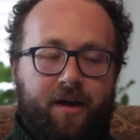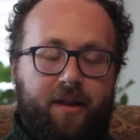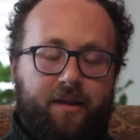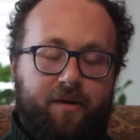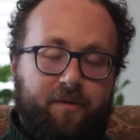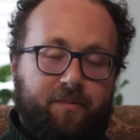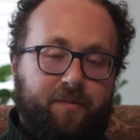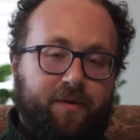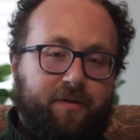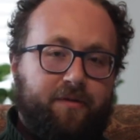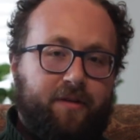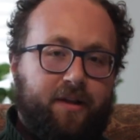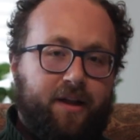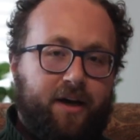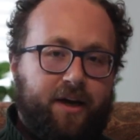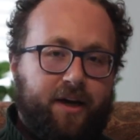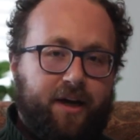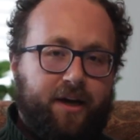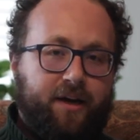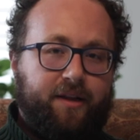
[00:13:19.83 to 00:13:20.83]
They would be
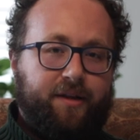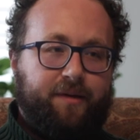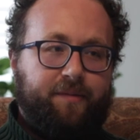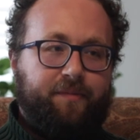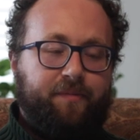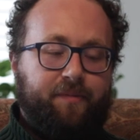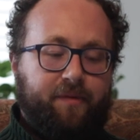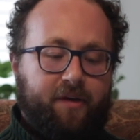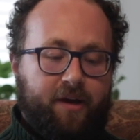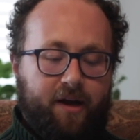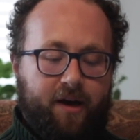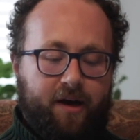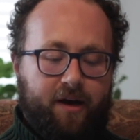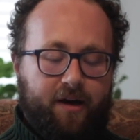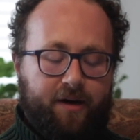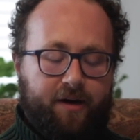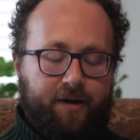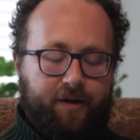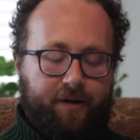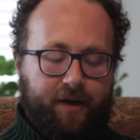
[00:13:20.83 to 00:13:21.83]
relying on them.
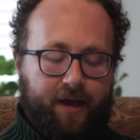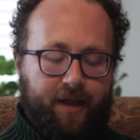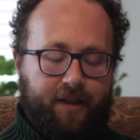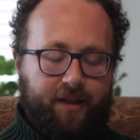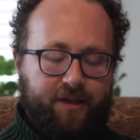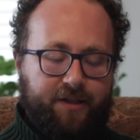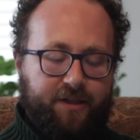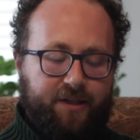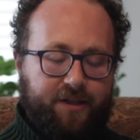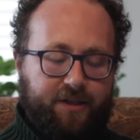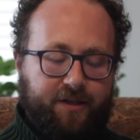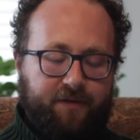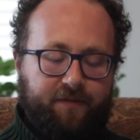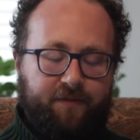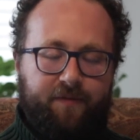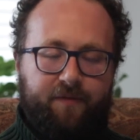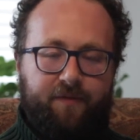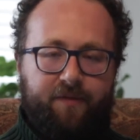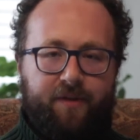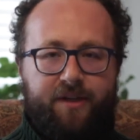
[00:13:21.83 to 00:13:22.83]
And this
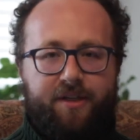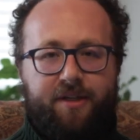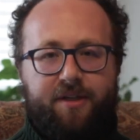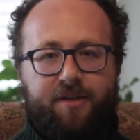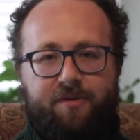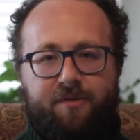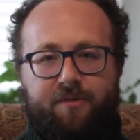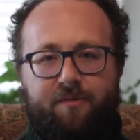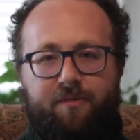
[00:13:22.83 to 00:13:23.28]
is